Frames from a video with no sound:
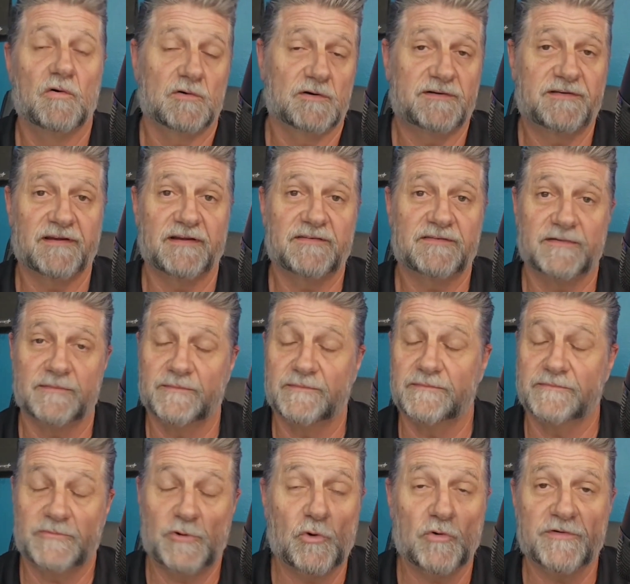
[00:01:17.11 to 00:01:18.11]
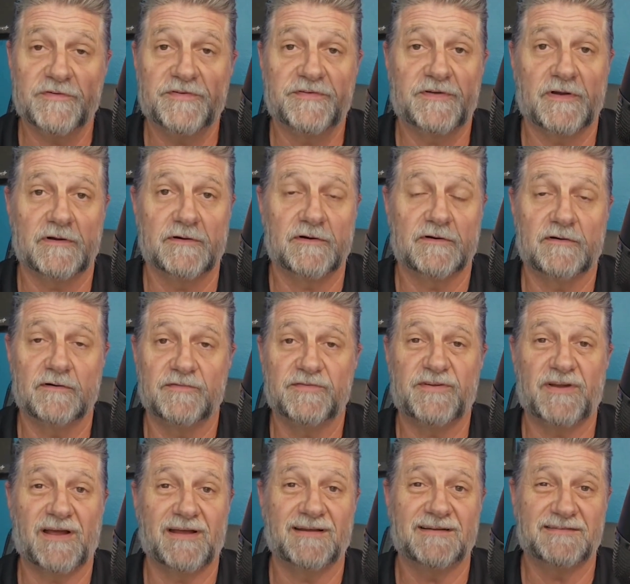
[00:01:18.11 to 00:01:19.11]
or take some courses on
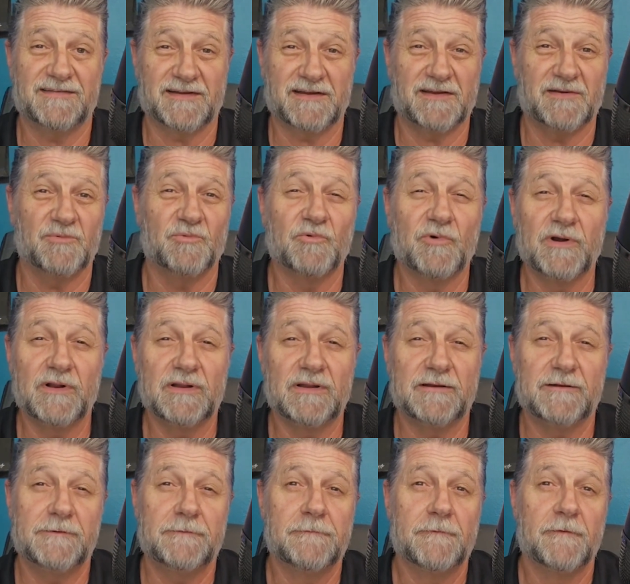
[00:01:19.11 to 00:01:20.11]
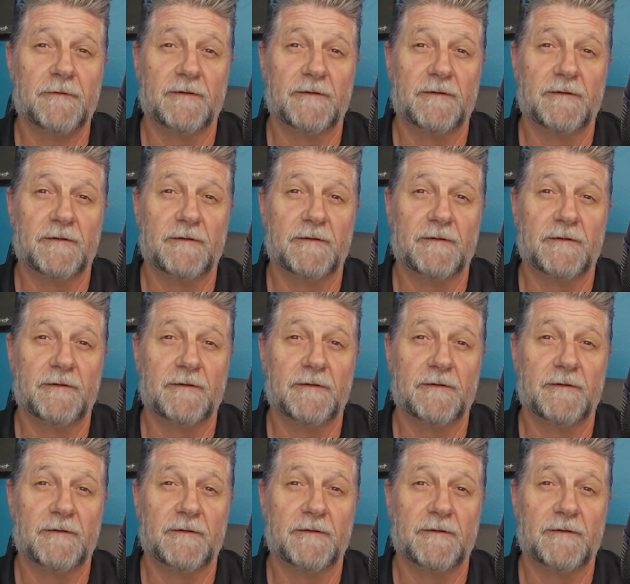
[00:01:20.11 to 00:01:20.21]
neuroscience that can really